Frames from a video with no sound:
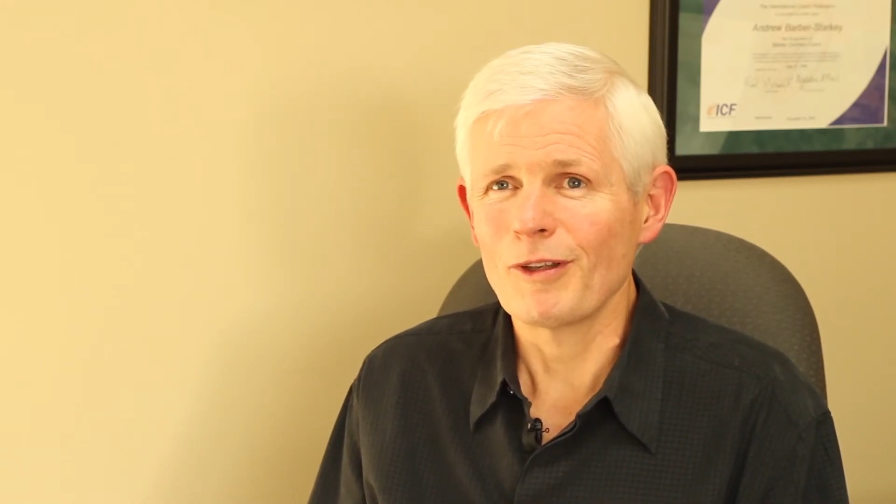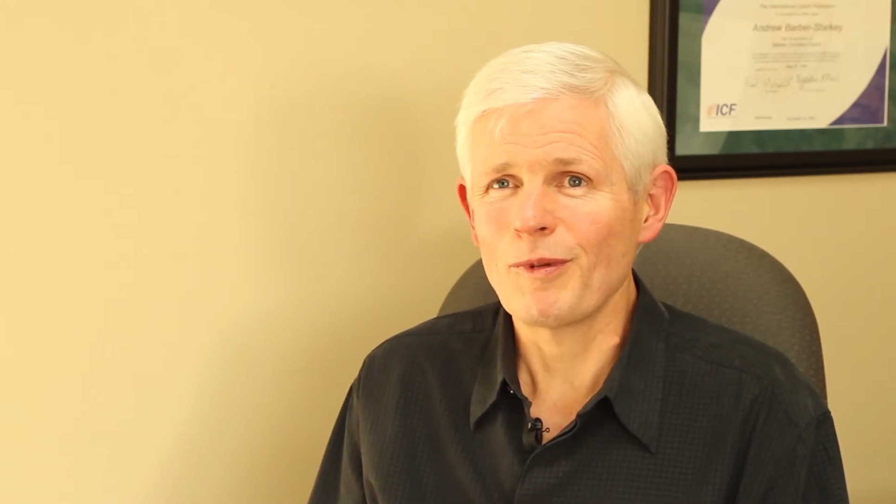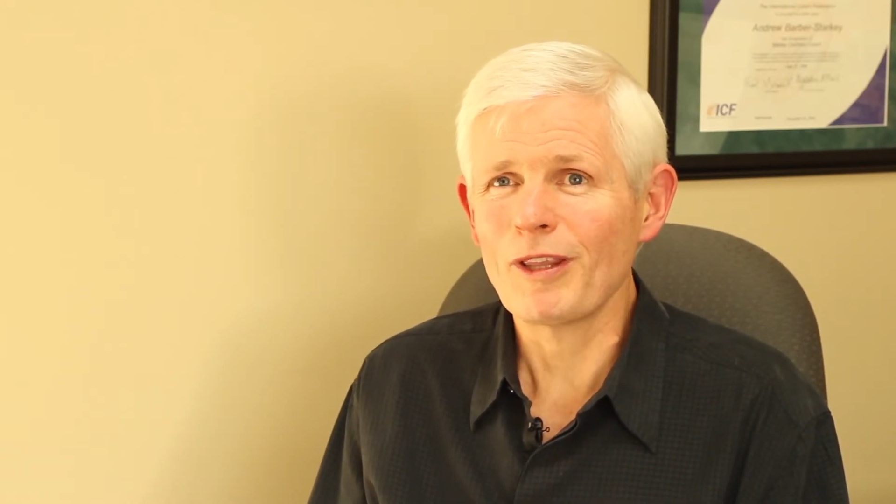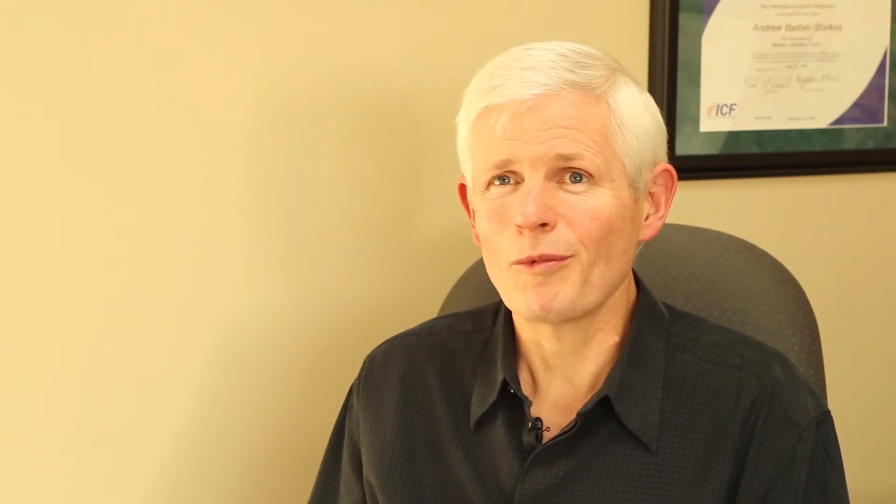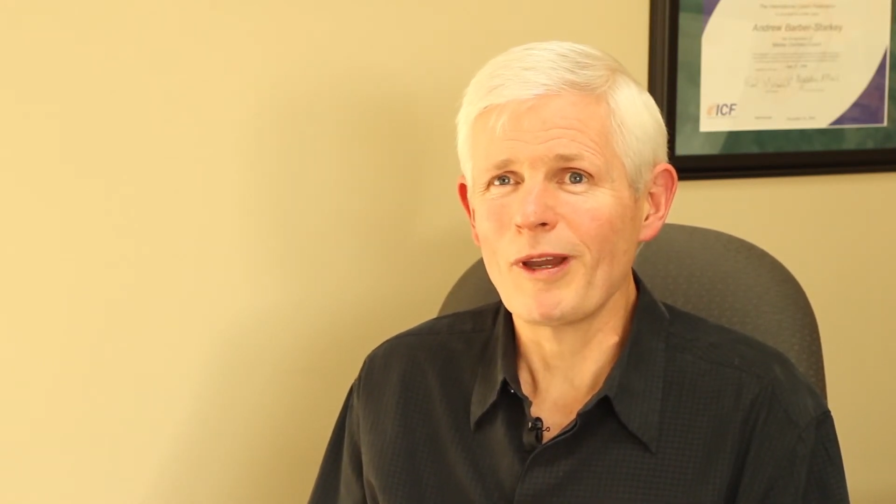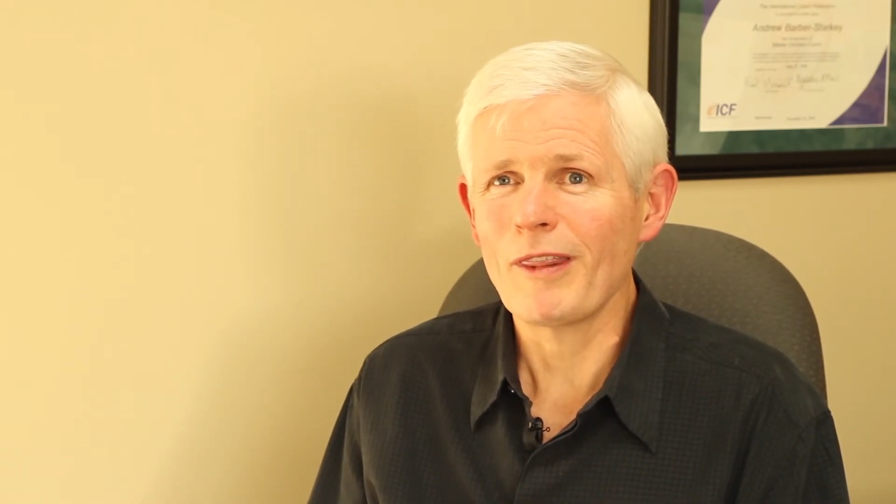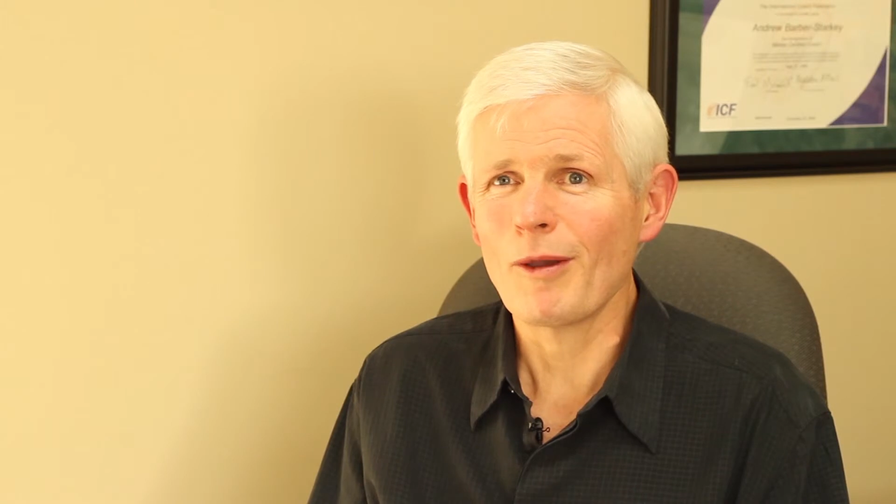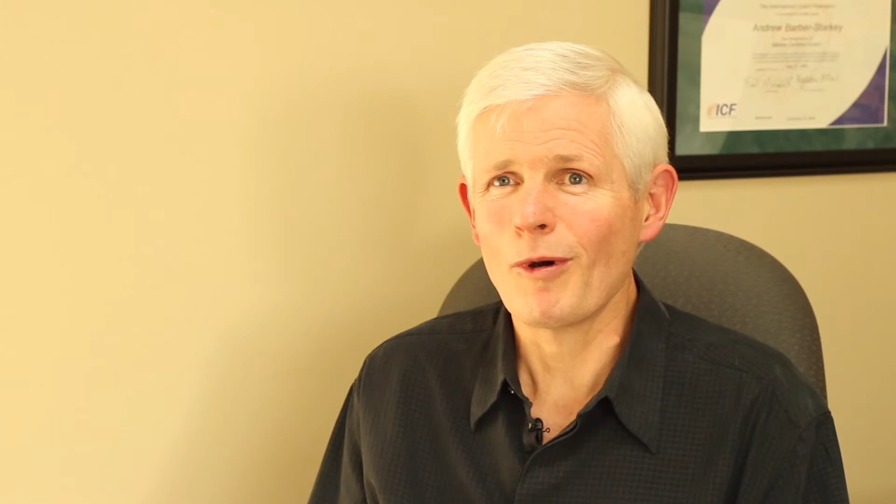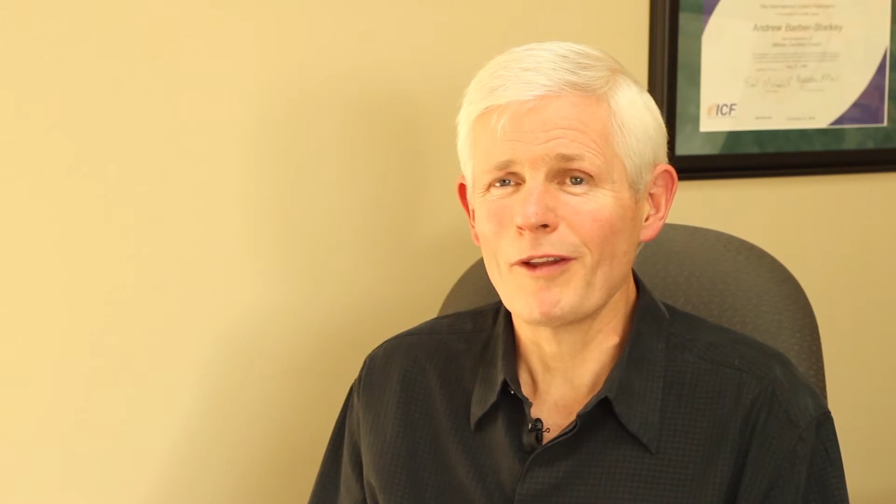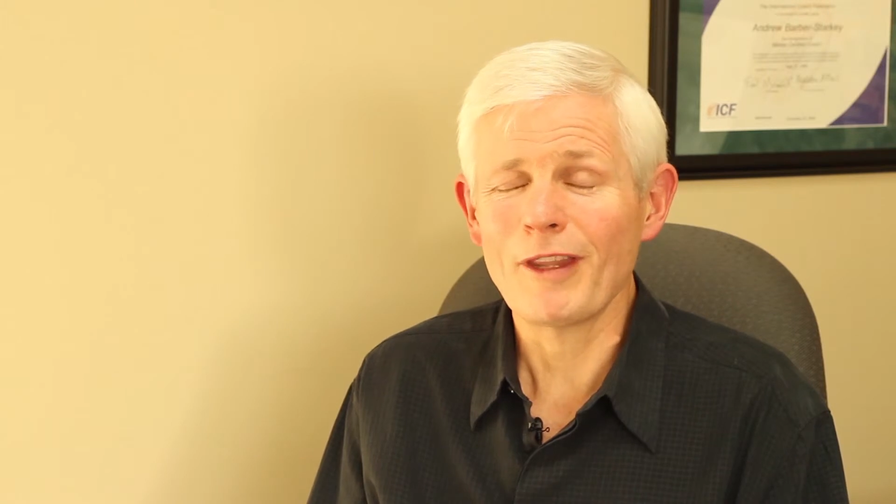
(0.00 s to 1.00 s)
being the way
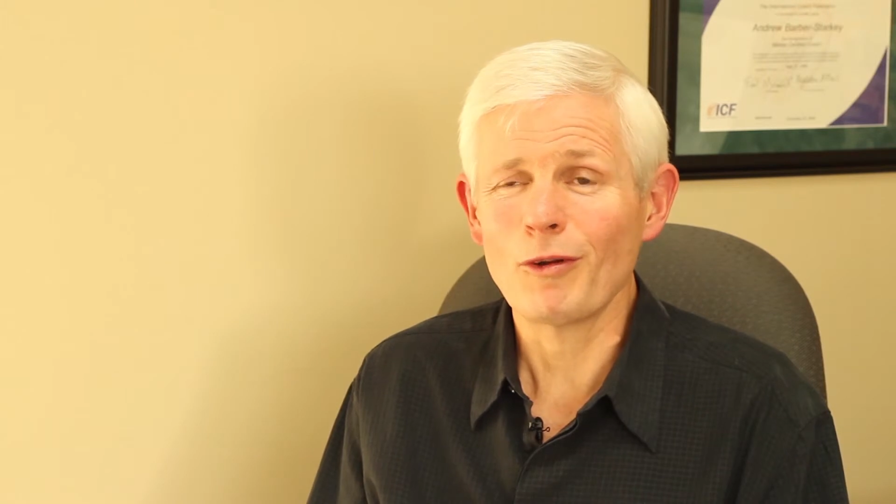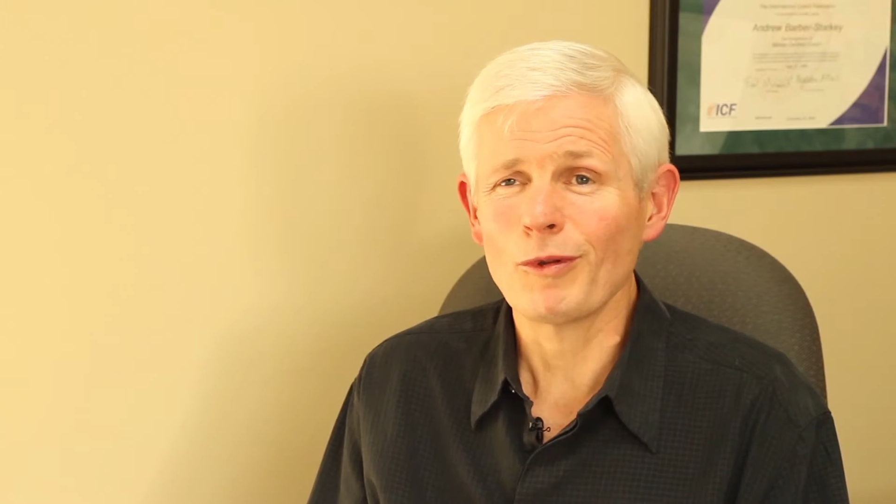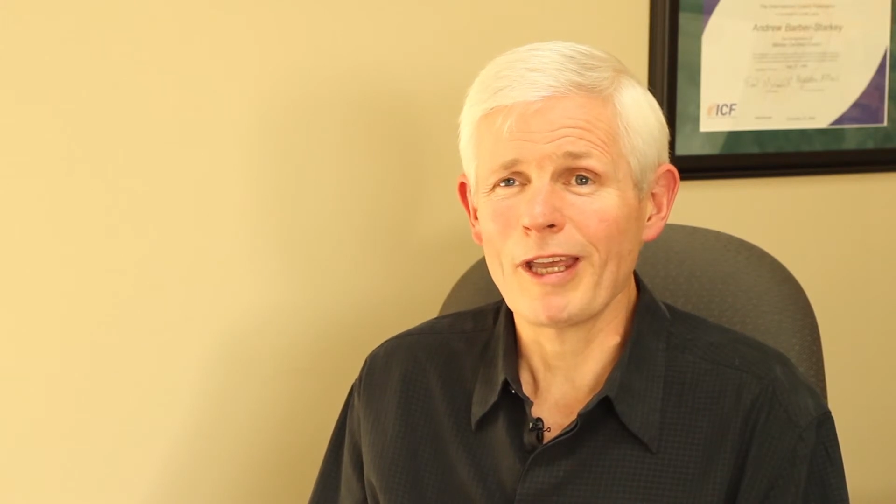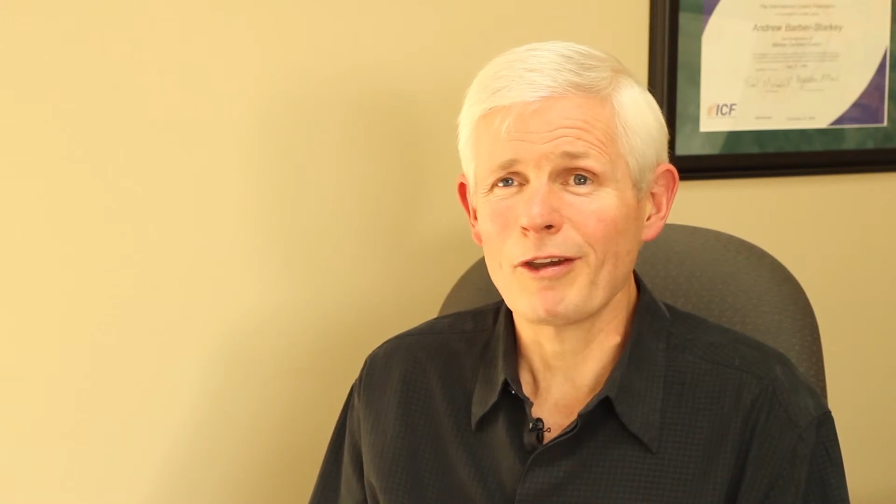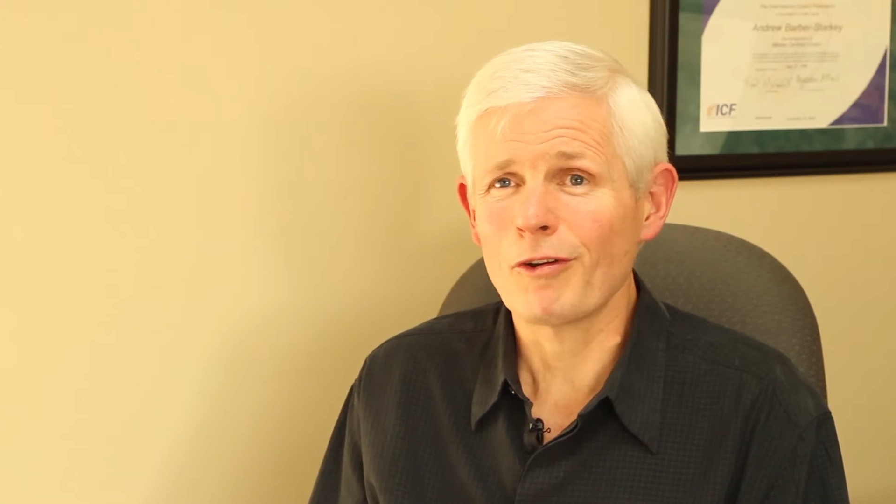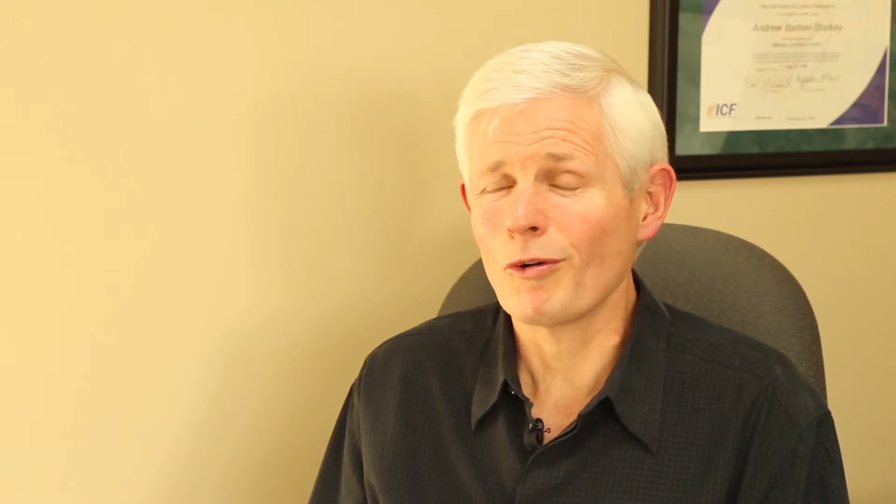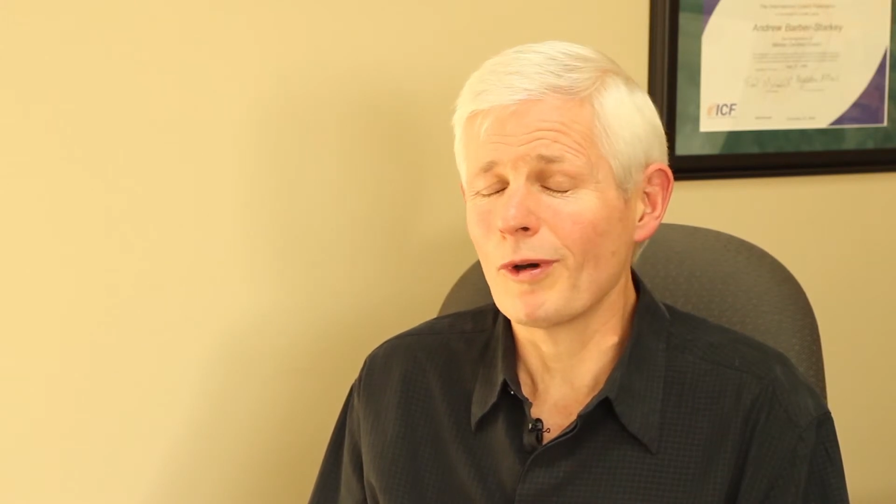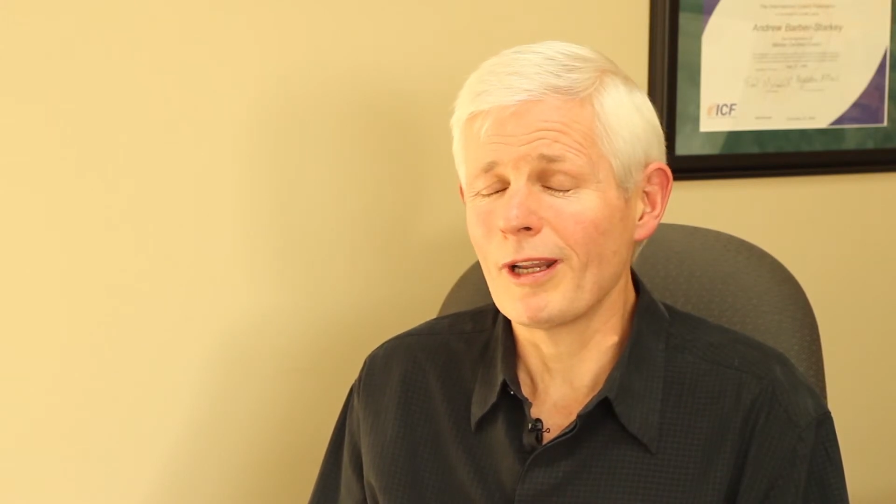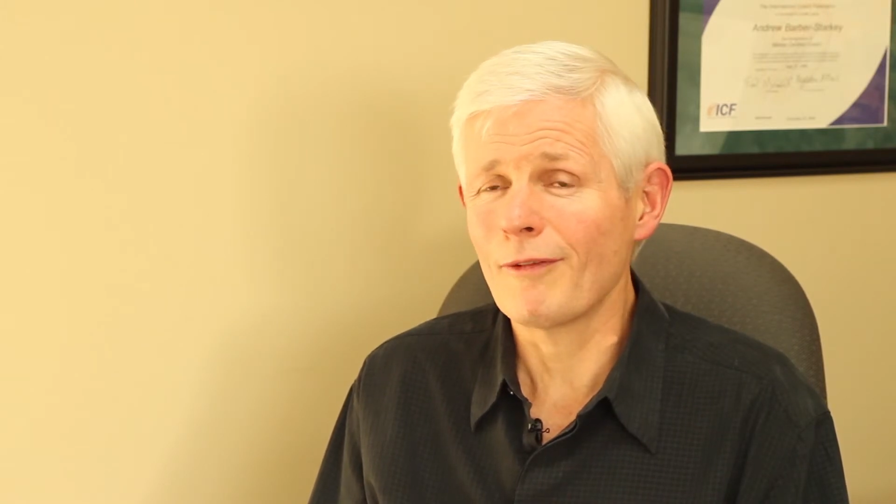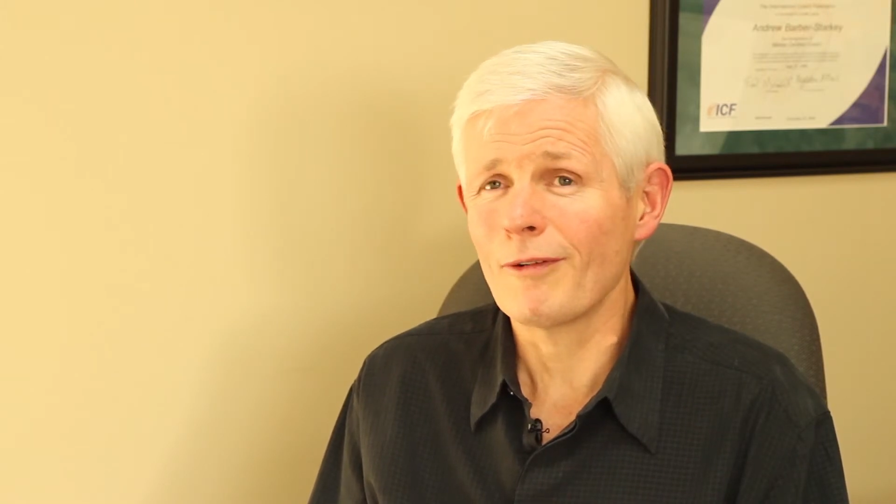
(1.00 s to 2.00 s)
they want. They don't like it or
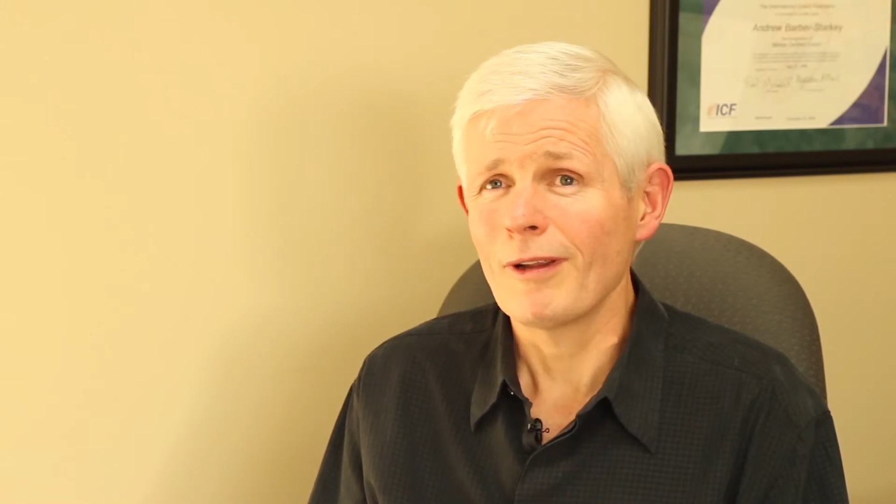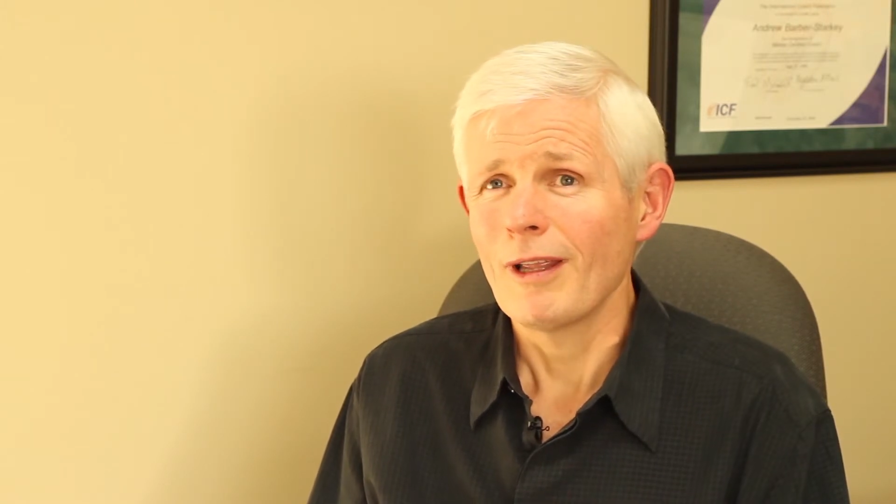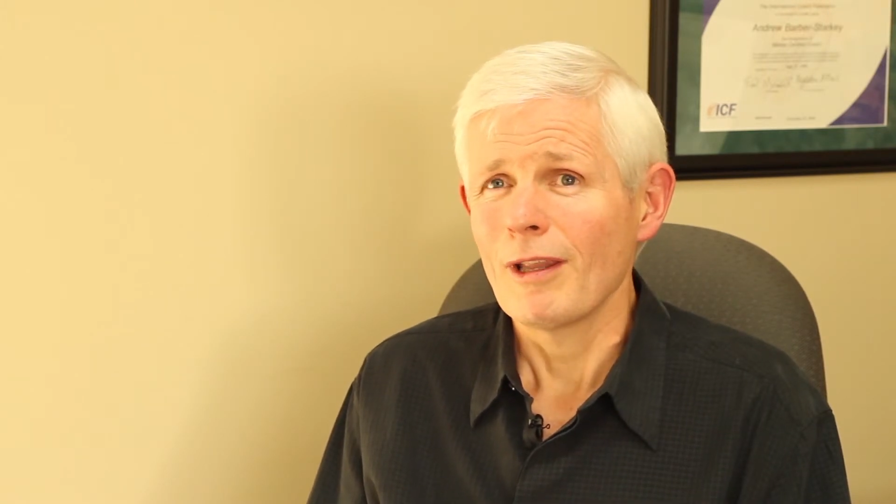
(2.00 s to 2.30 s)
whatever.